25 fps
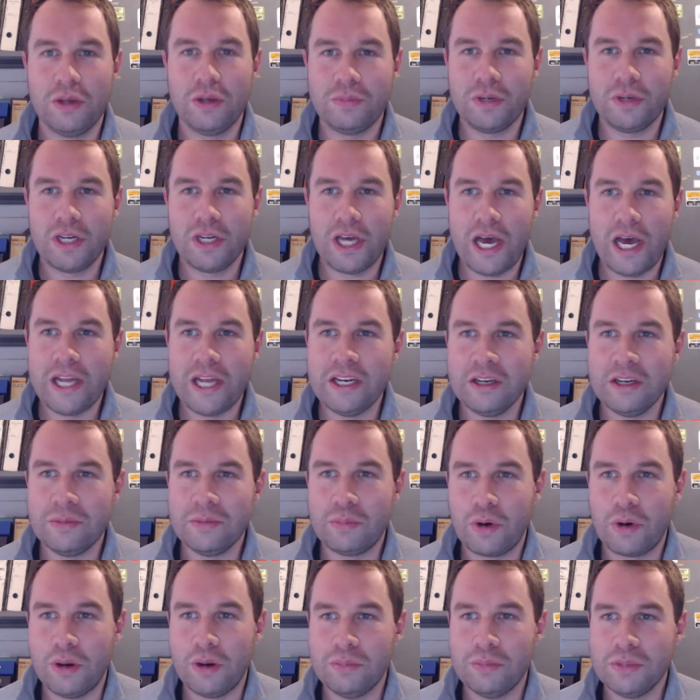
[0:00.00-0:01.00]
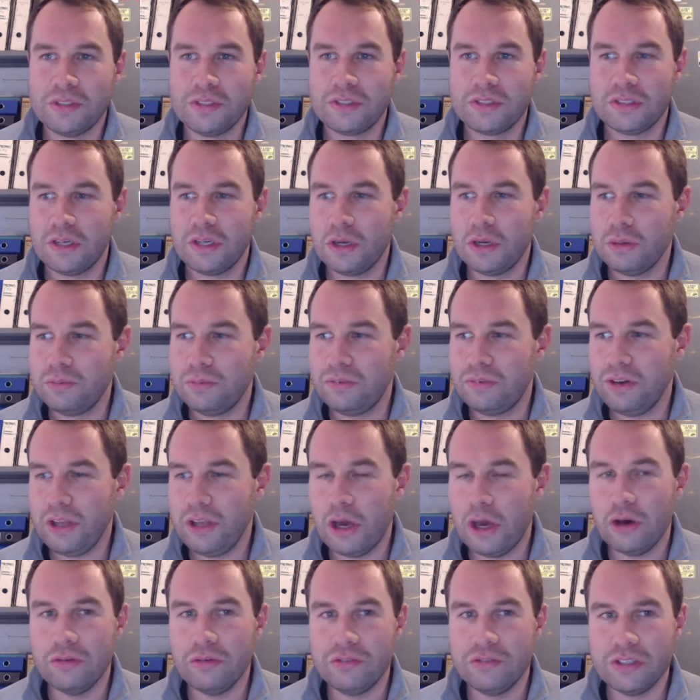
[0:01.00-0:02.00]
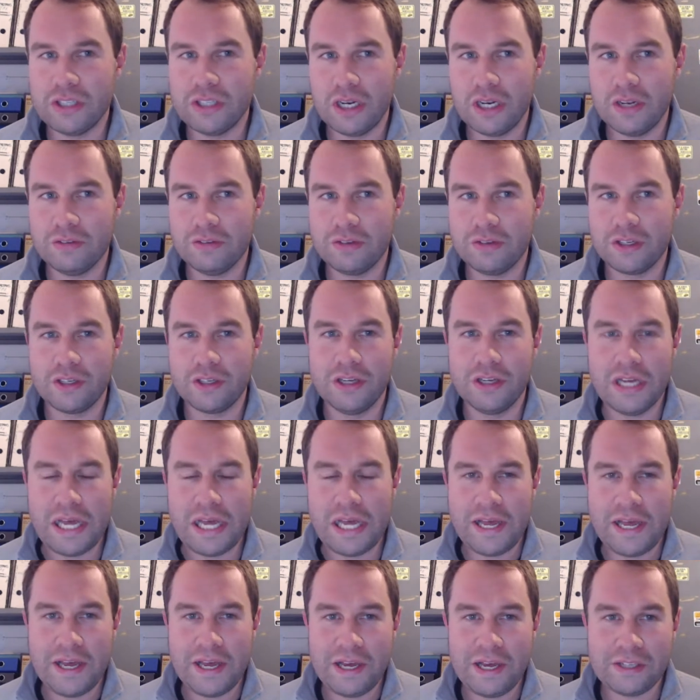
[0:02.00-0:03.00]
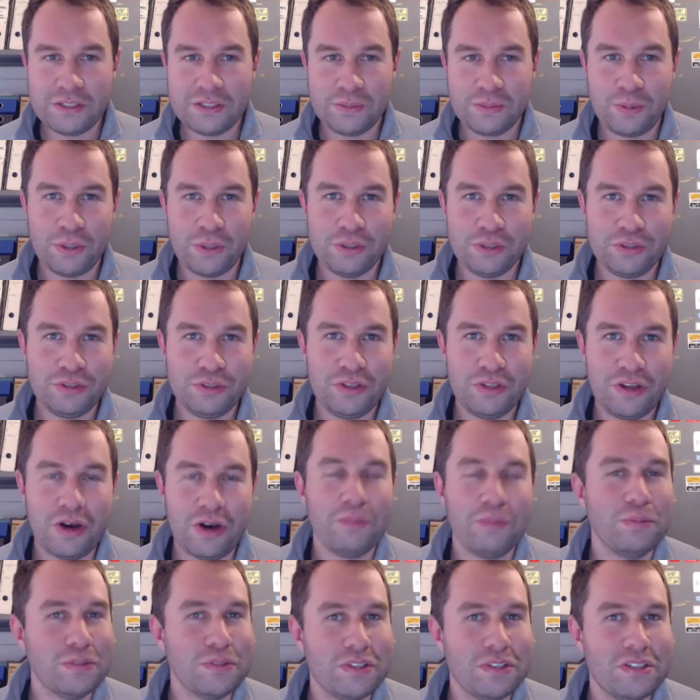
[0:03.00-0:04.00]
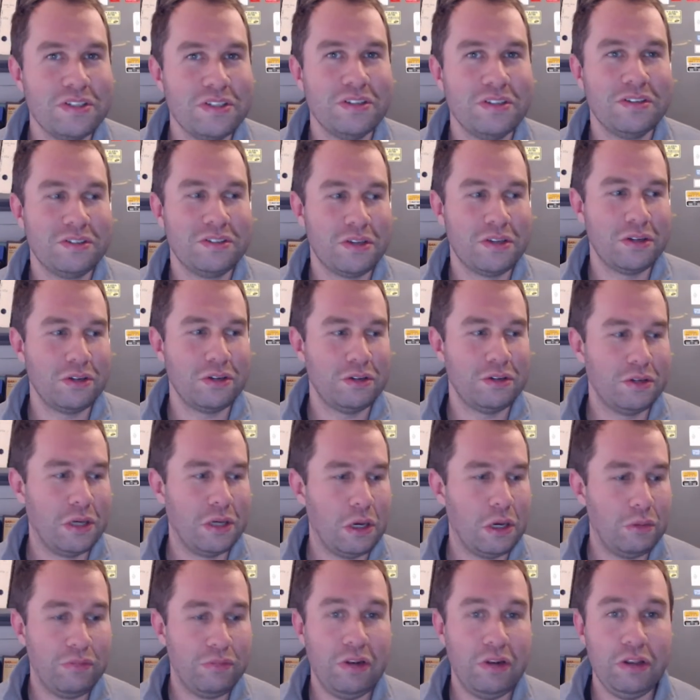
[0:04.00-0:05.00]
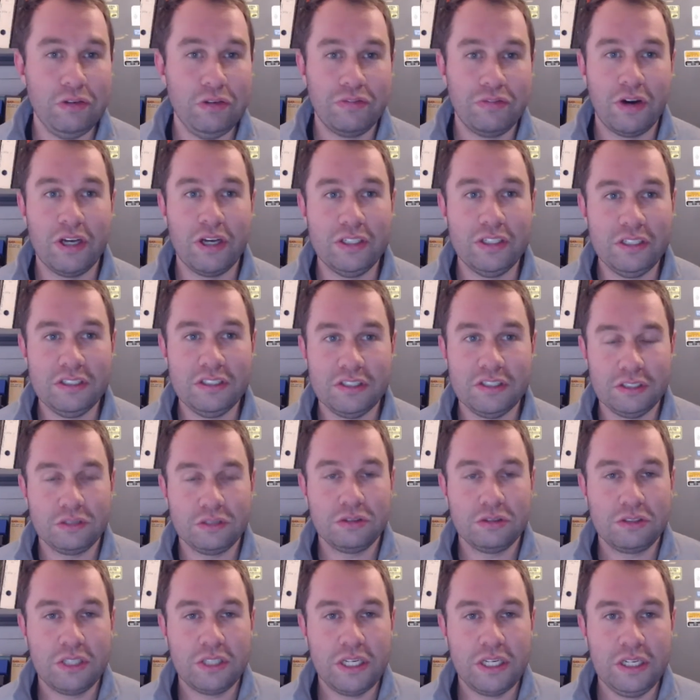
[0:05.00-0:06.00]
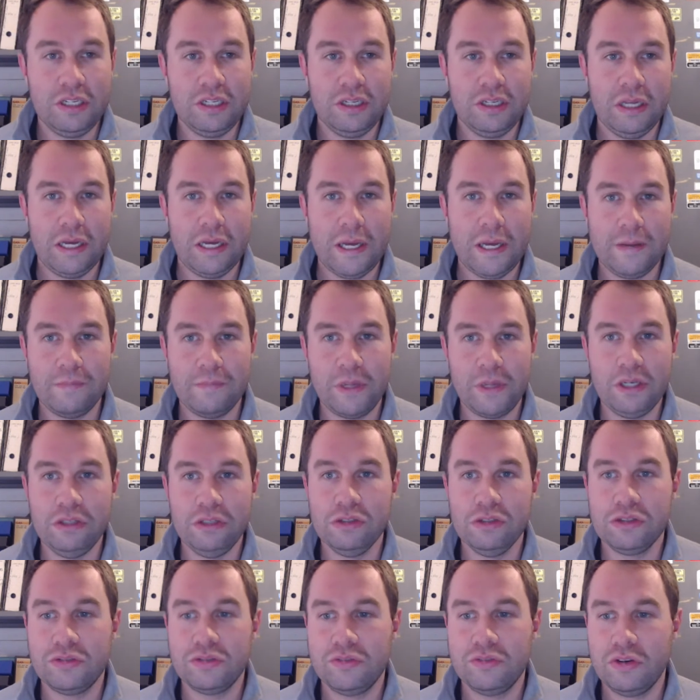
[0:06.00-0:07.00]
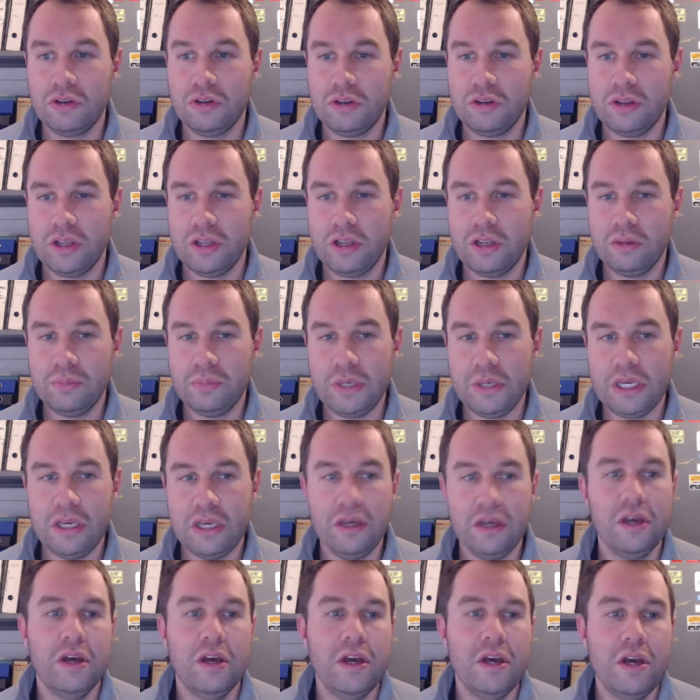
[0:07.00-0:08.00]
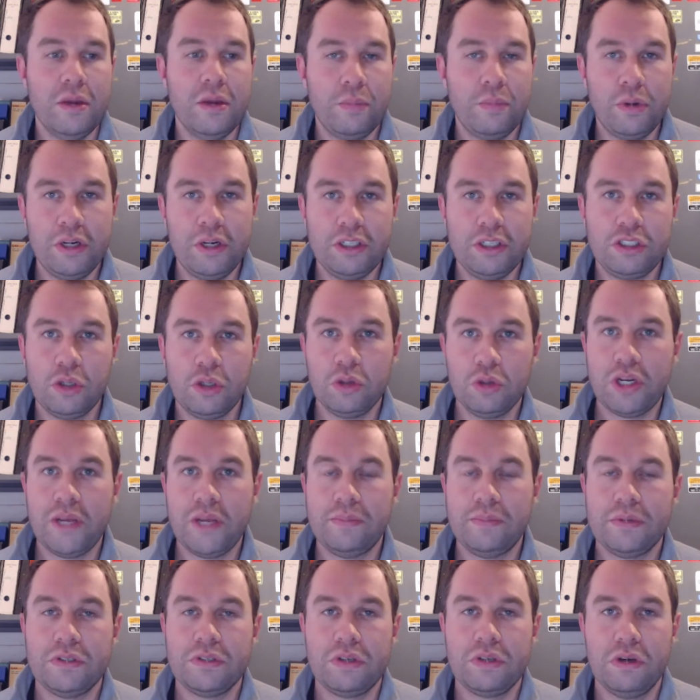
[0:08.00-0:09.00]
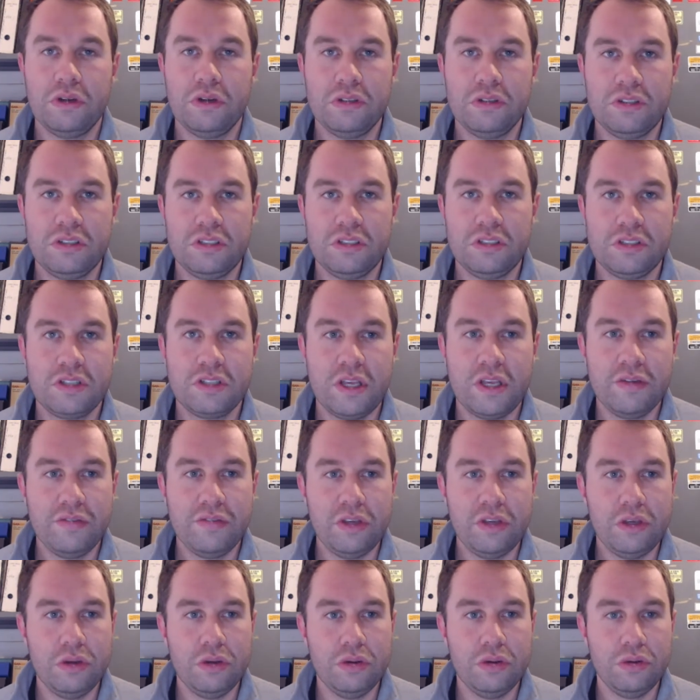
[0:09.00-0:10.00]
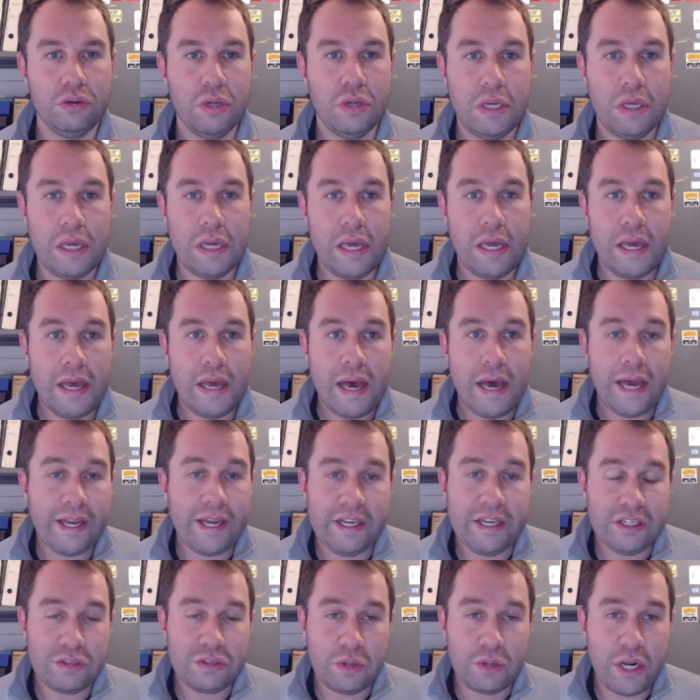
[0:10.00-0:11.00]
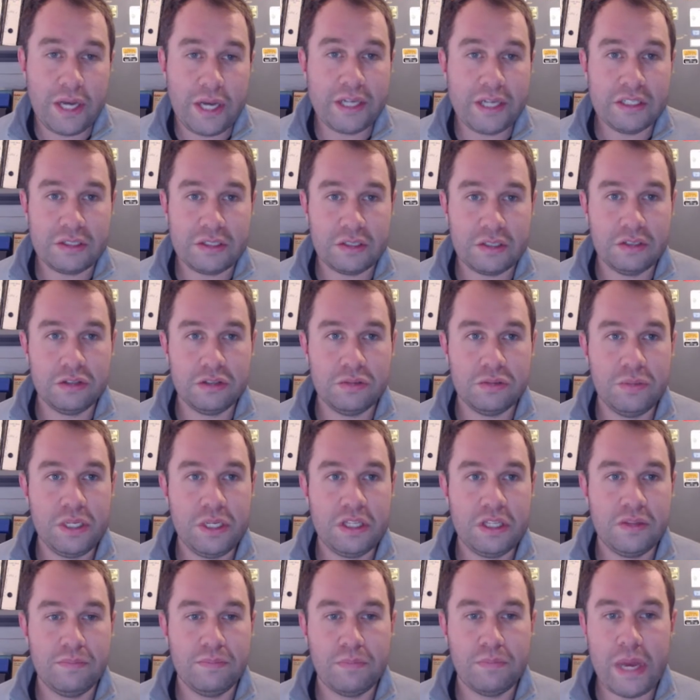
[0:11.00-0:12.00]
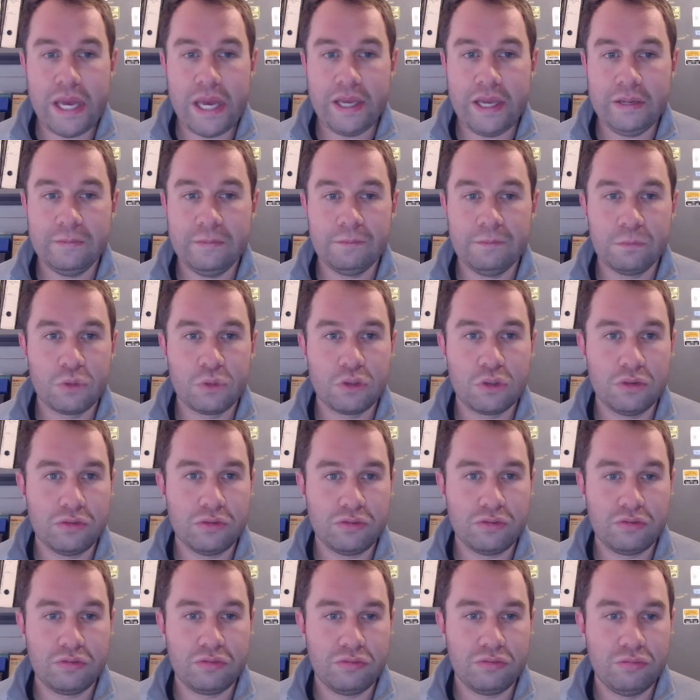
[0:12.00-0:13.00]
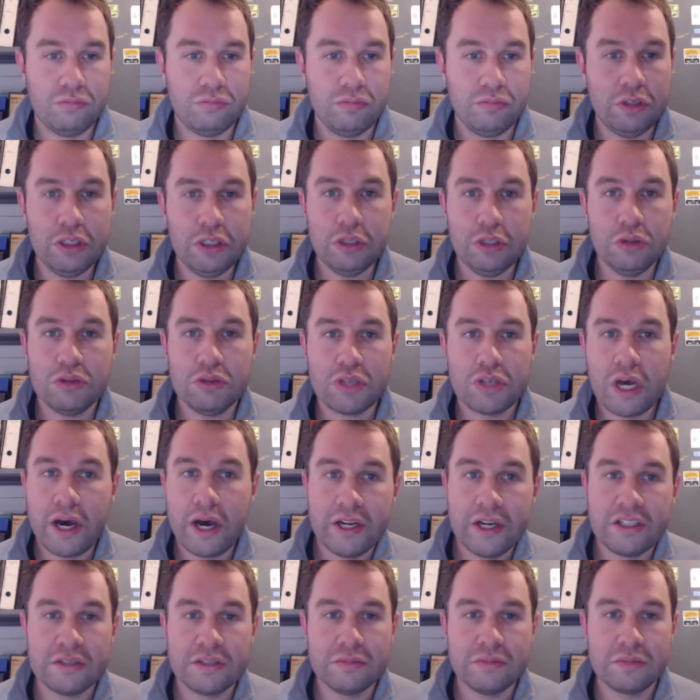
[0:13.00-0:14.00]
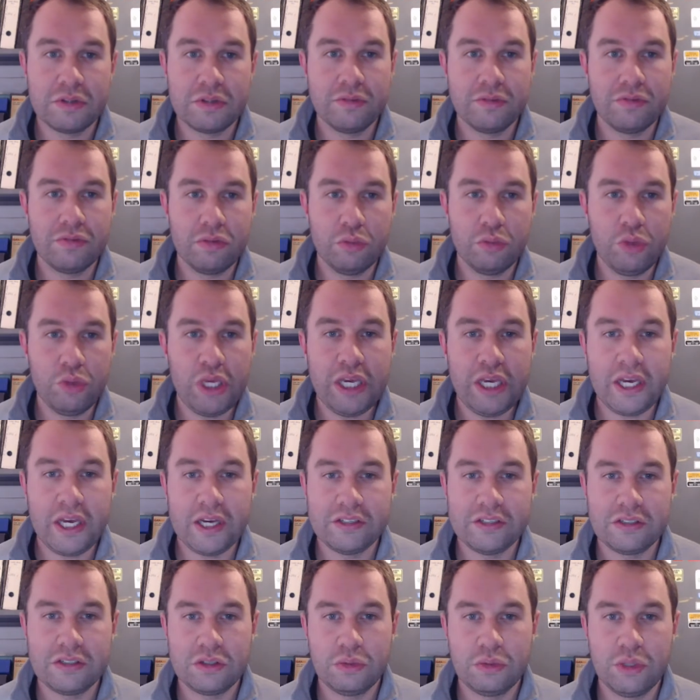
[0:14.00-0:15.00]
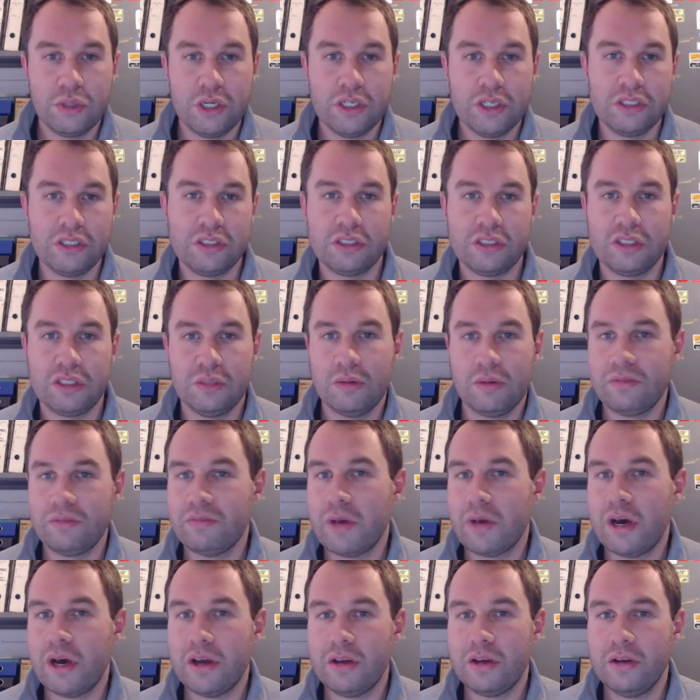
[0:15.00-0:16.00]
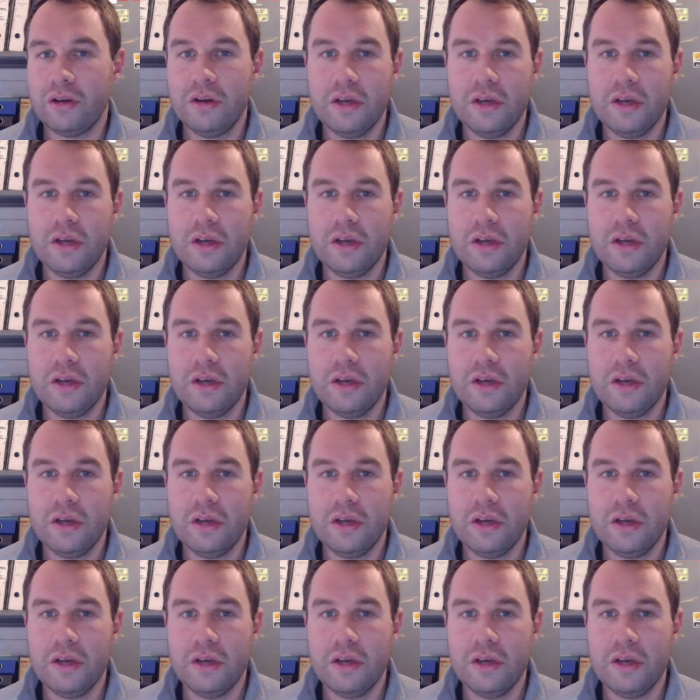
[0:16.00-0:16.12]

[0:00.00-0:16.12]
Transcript: I'm going to under-promise and hopefully over-deliver, as opposed to the opposite. So hopefully you find these interesting and useful. They'll be pretty short episodes, just giving you, I guess, what I consider to be the main sort of news items of the week, as it were, and just some of my